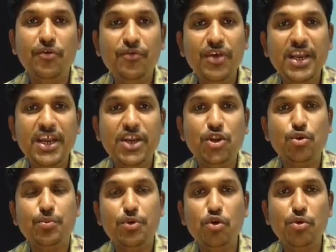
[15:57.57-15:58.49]
we need to
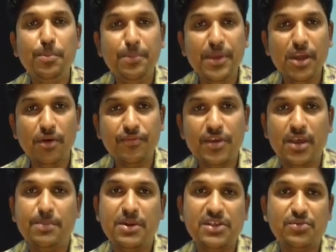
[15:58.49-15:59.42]
prove P of k
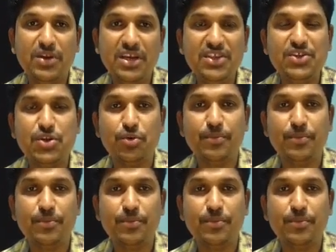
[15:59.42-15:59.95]
plus 1 is true.